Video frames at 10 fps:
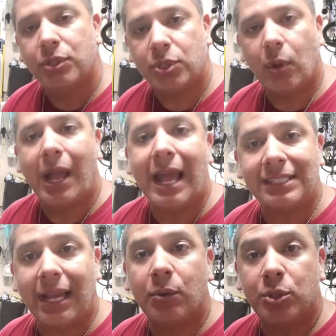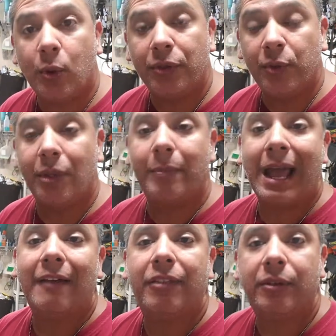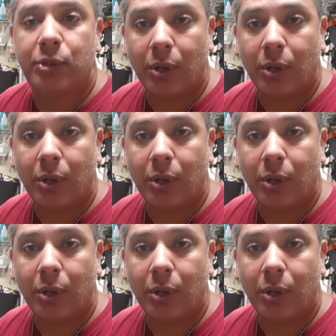So as I was going through the path of